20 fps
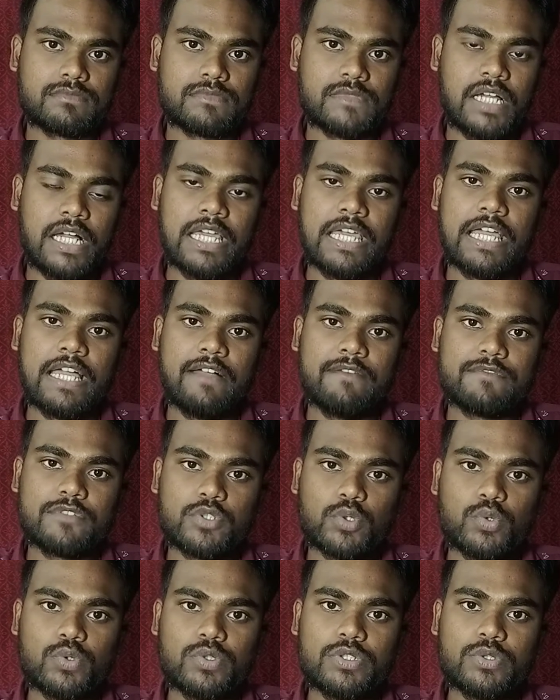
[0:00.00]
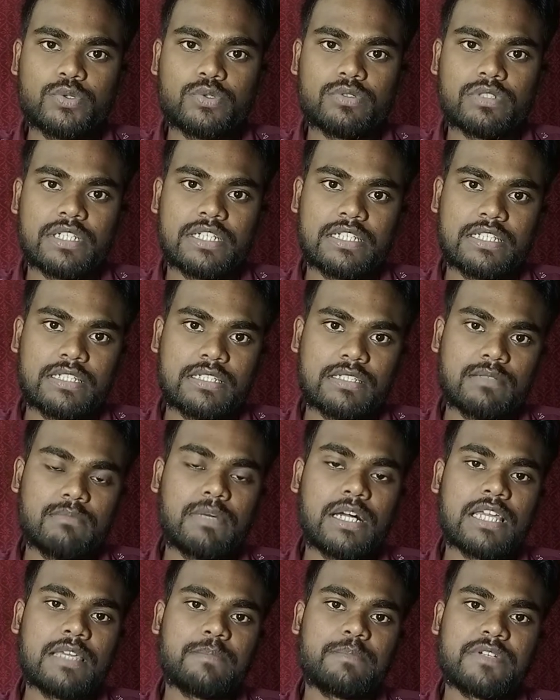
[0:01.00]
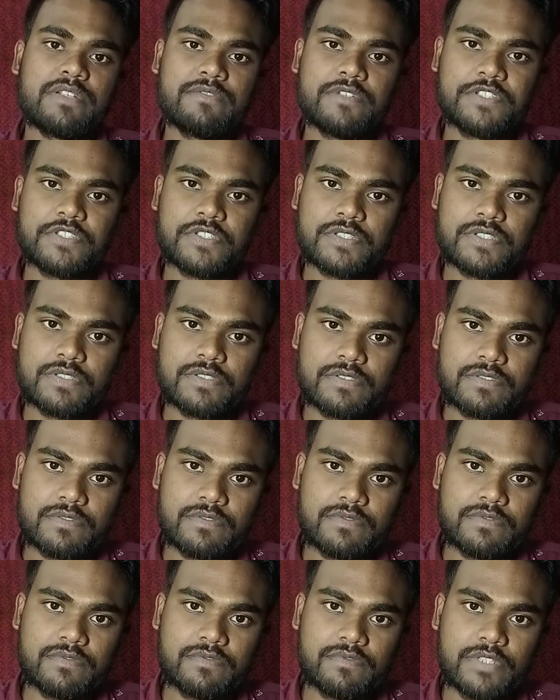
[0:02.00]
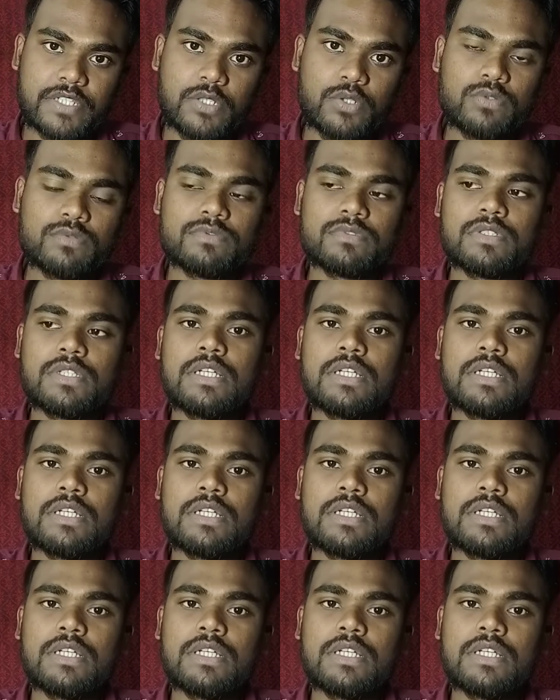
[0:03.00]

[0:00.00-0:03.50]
I have told you in my previous video